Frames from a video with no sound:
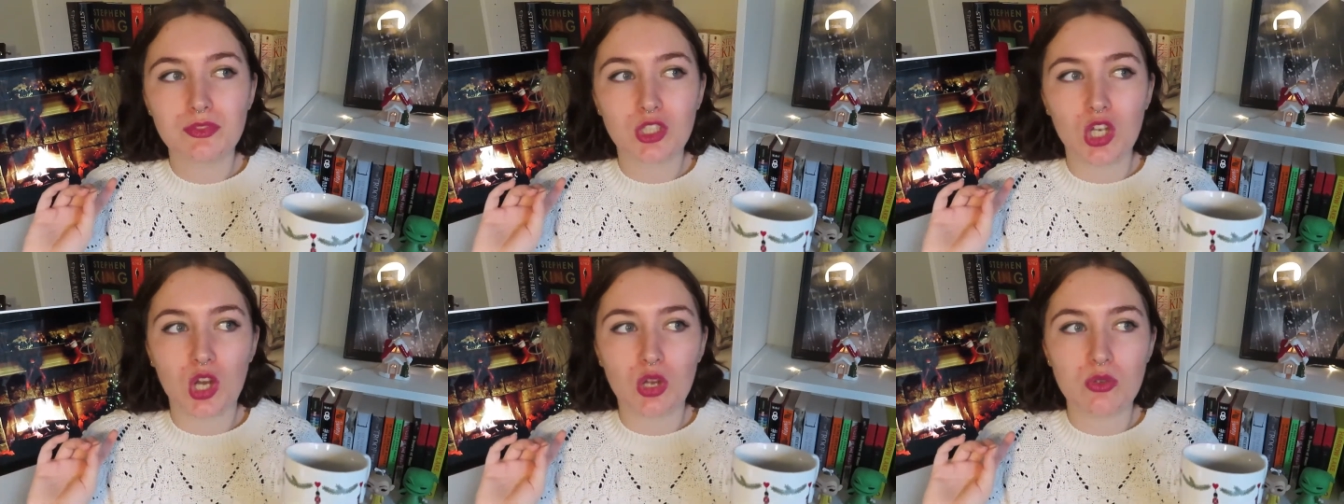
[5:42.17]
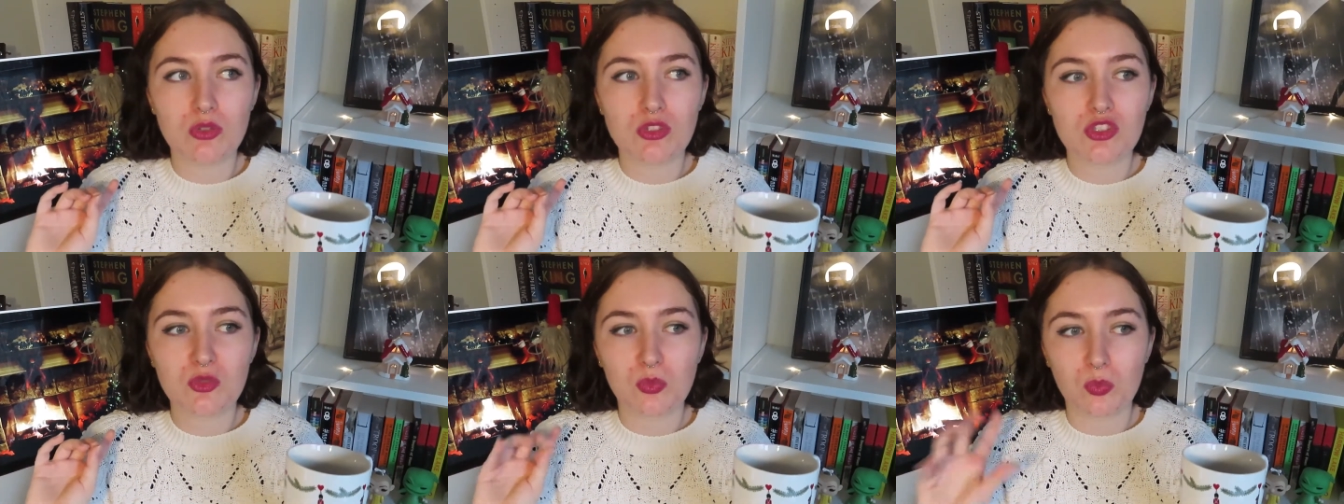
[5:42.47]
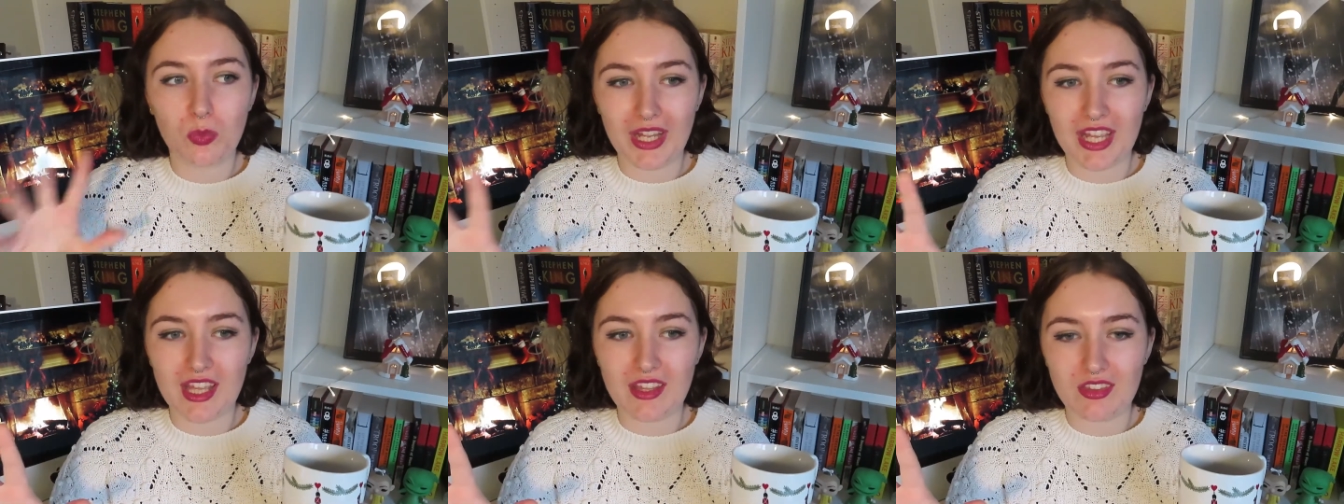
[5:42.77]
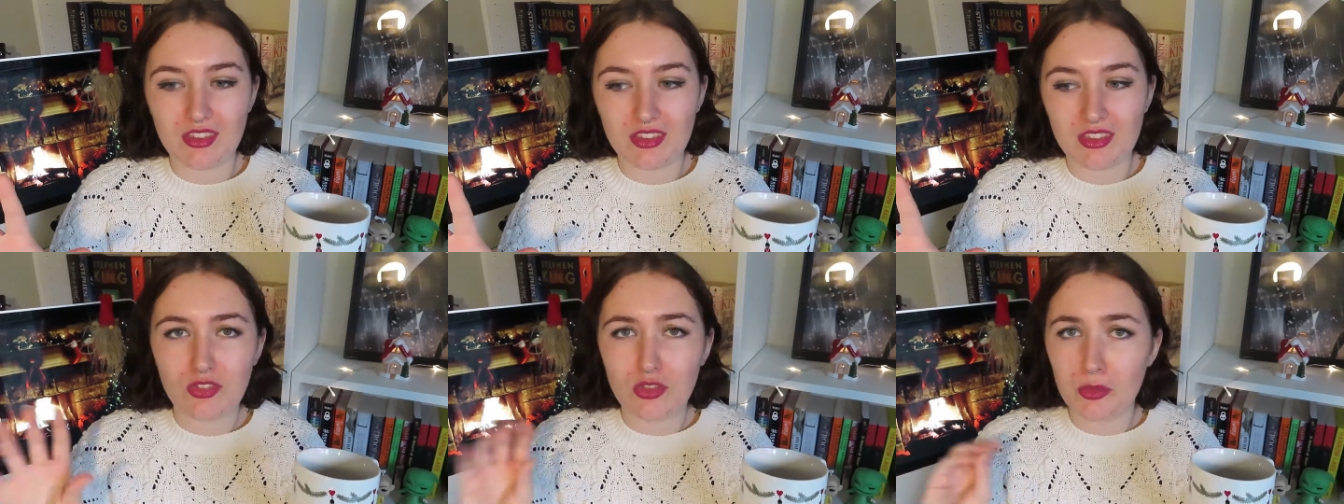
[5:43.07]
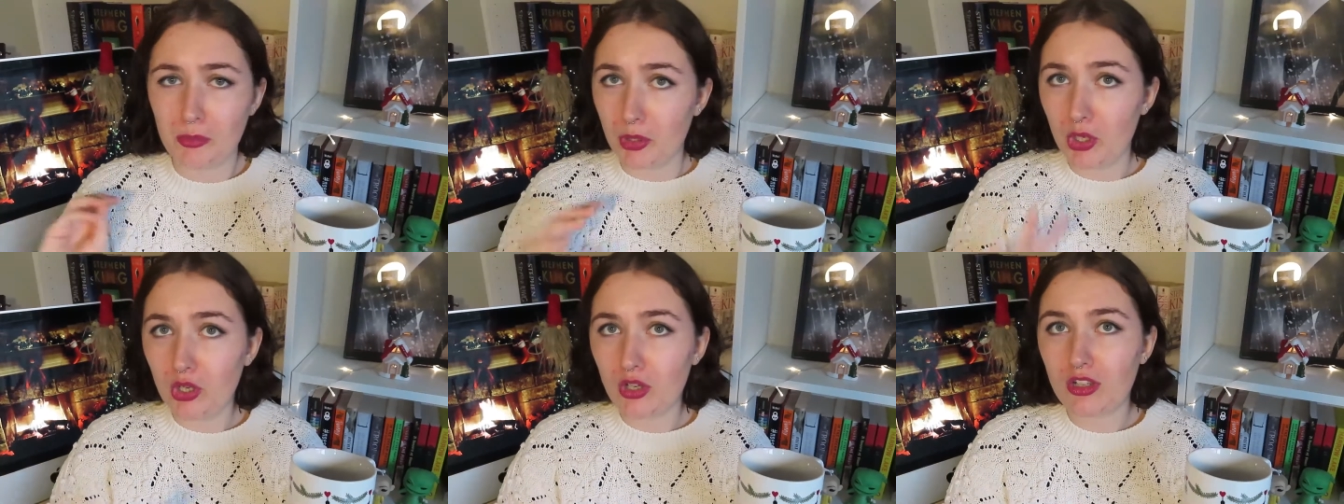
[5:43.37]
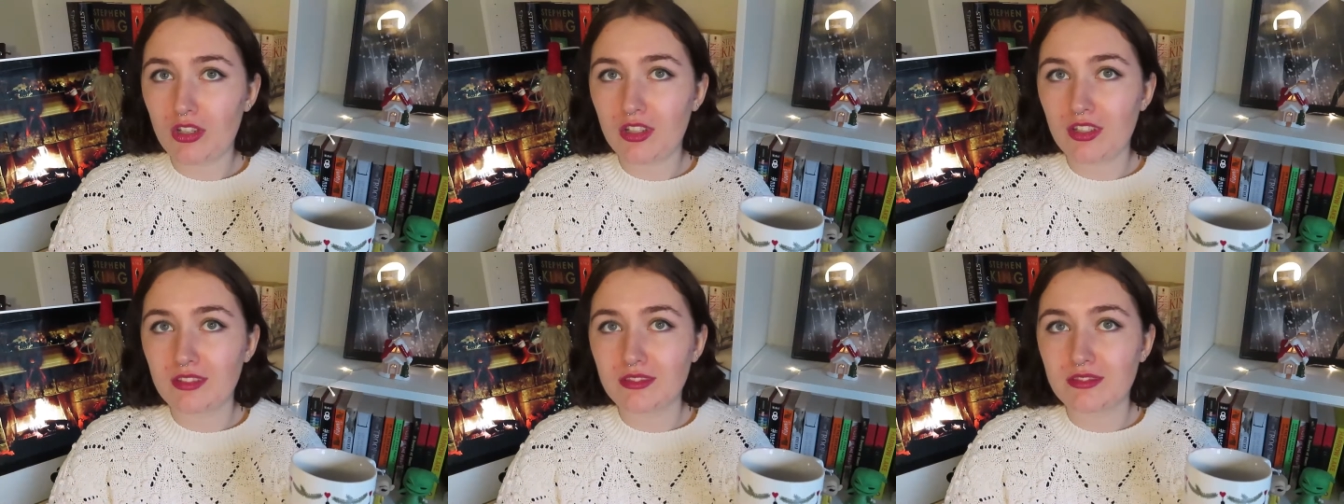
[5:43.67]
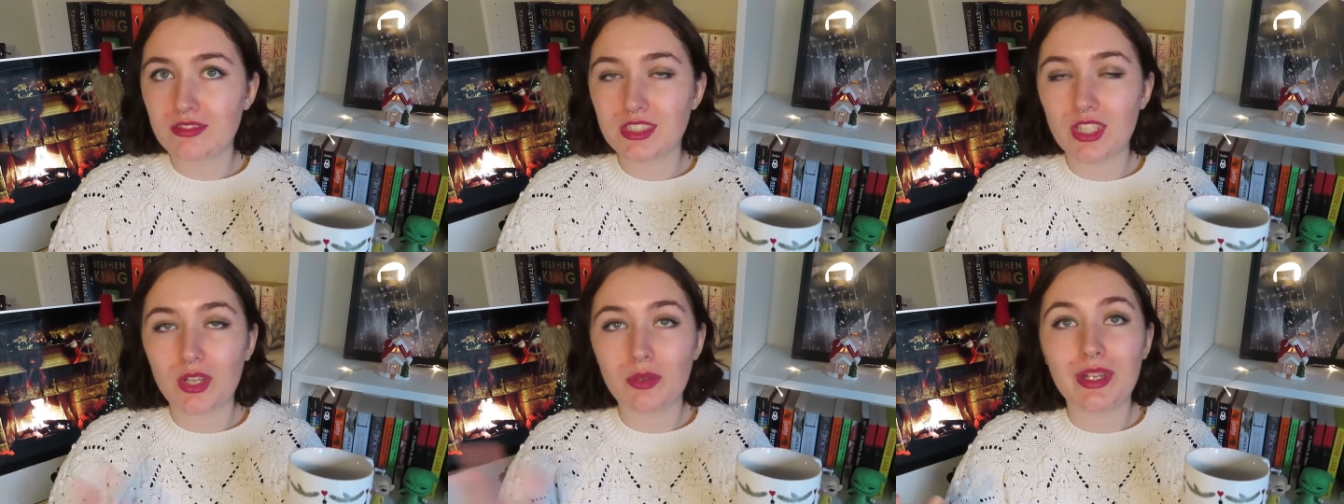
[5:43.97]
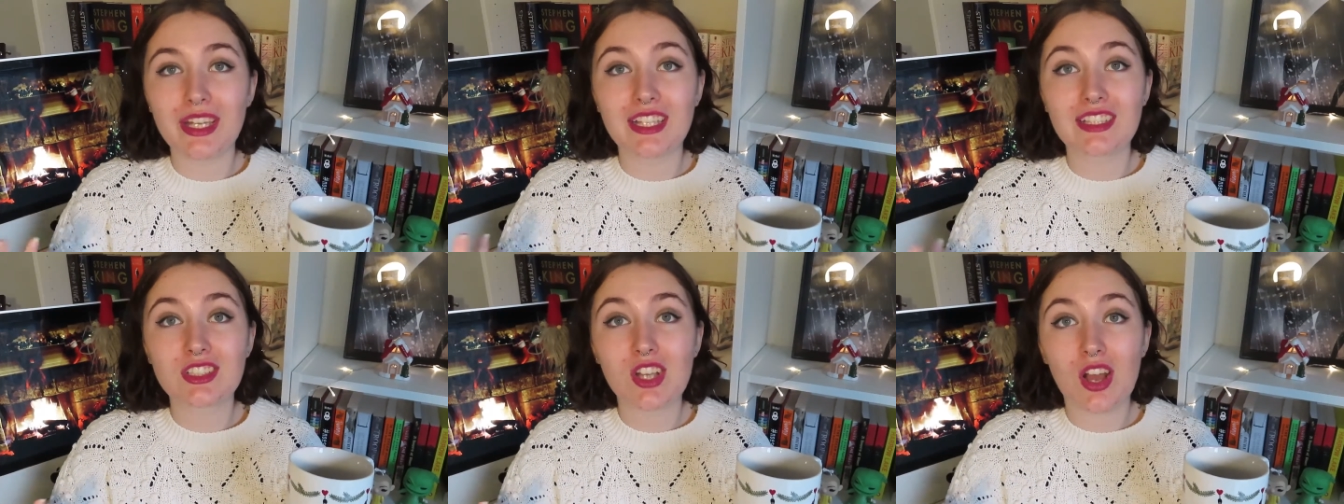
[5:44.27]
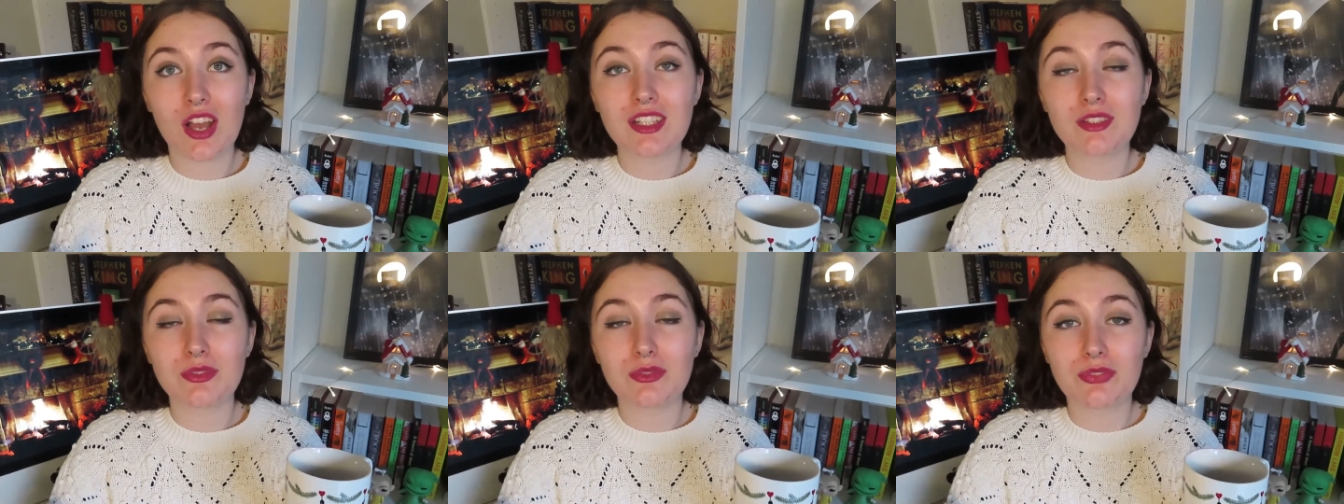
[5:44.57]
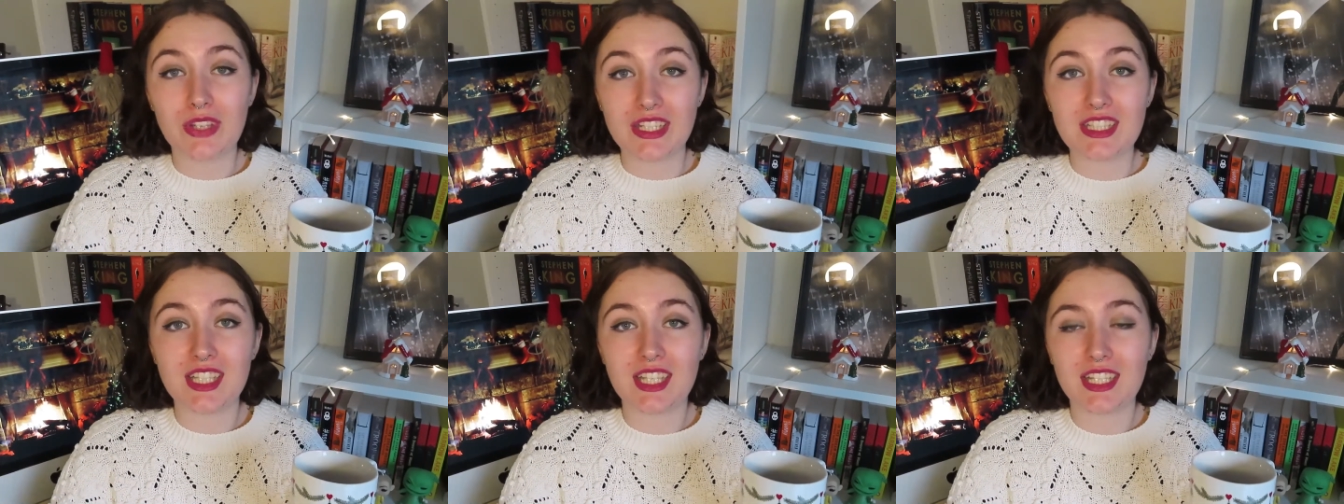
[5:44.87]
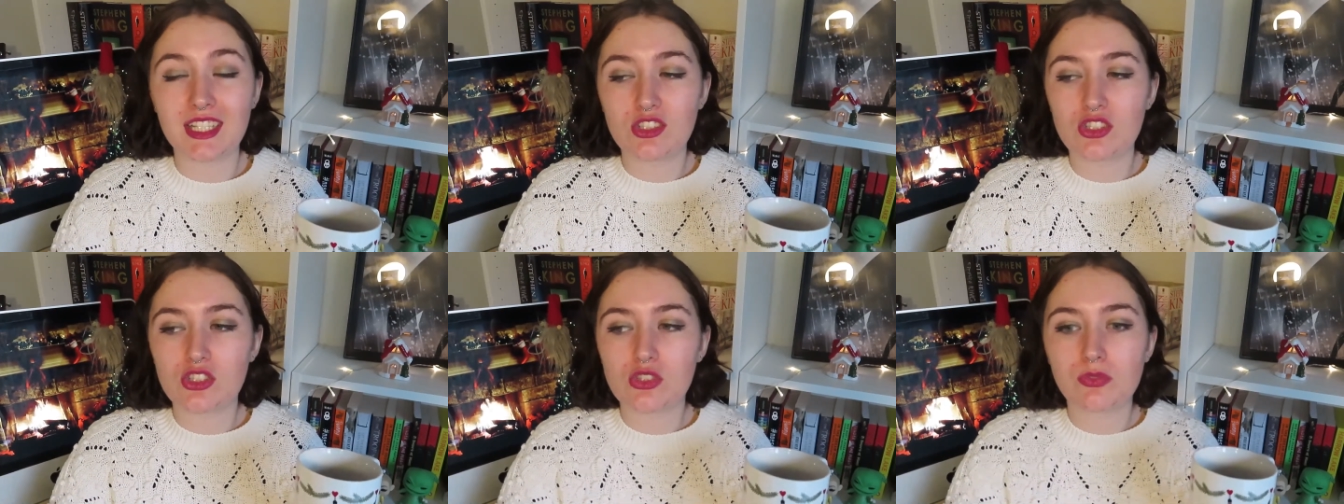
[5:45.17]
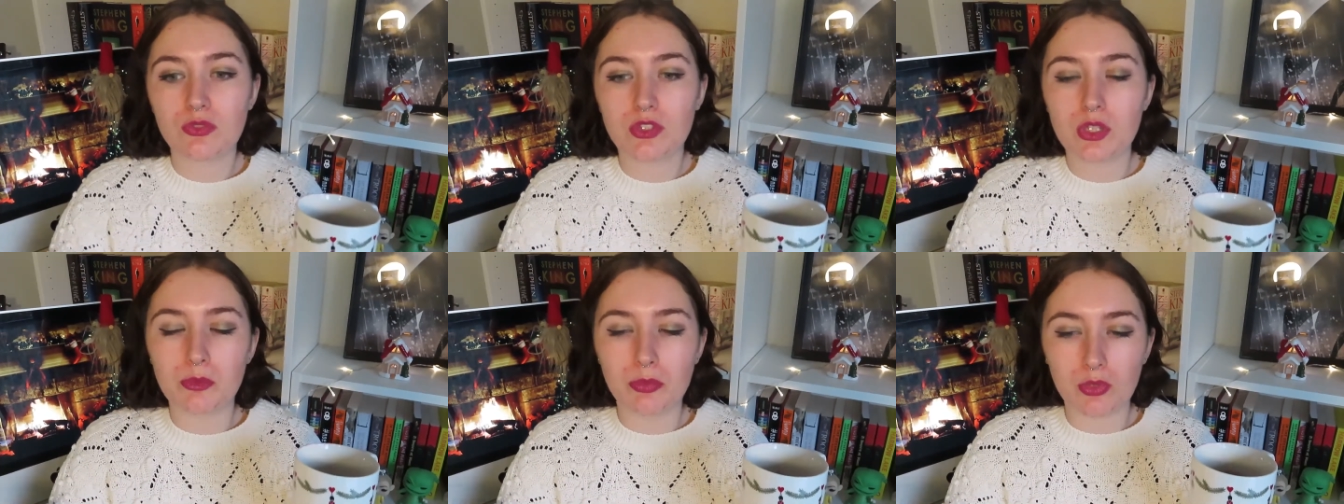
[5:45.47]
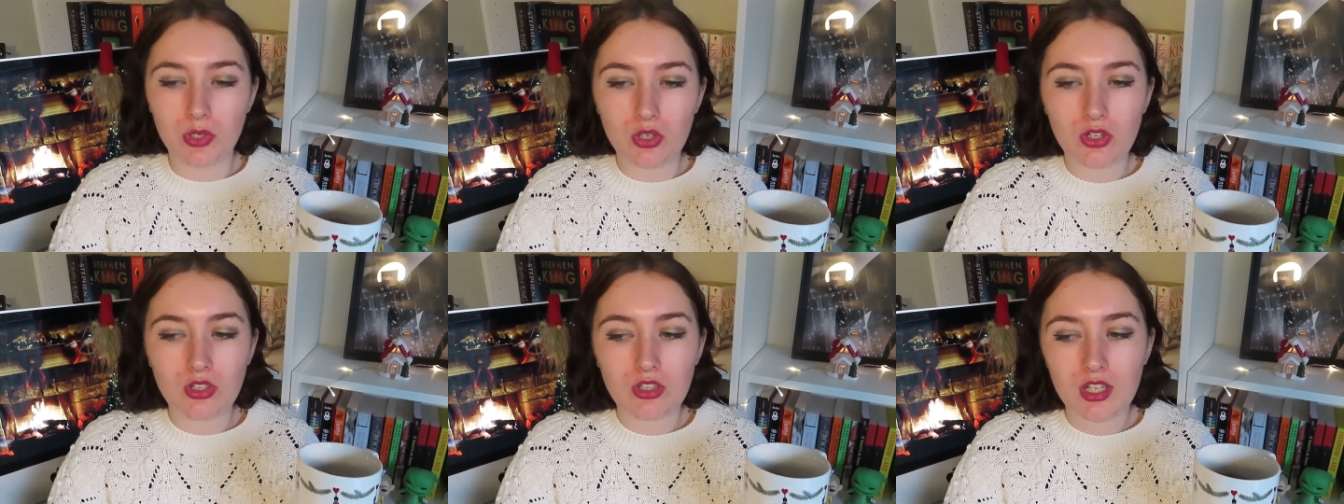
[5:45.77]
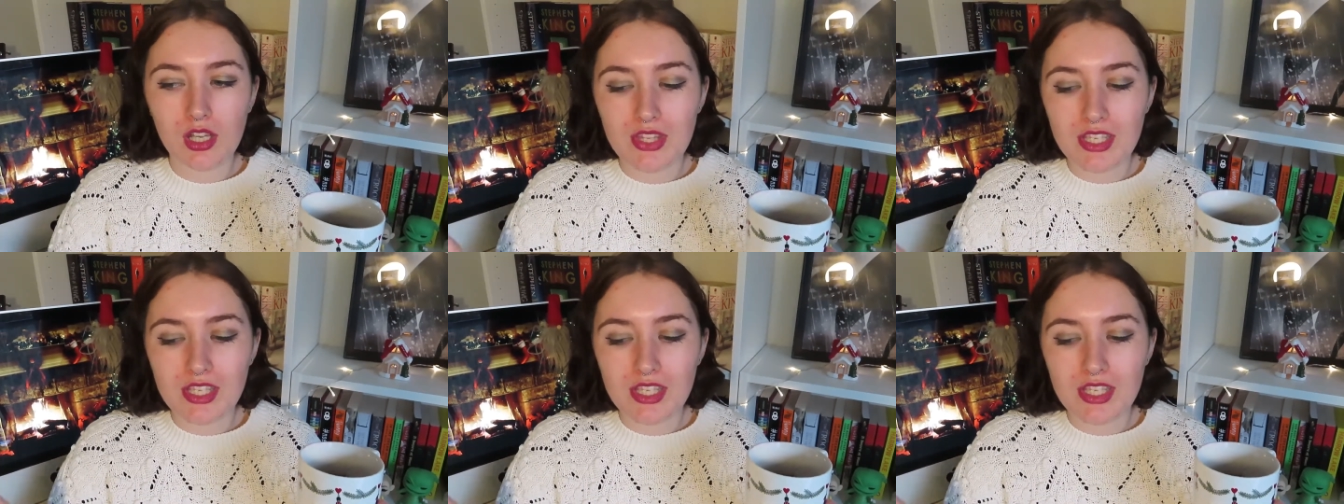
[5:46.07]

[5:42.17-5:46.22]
goes with the book so it's kind of fitting just for the book.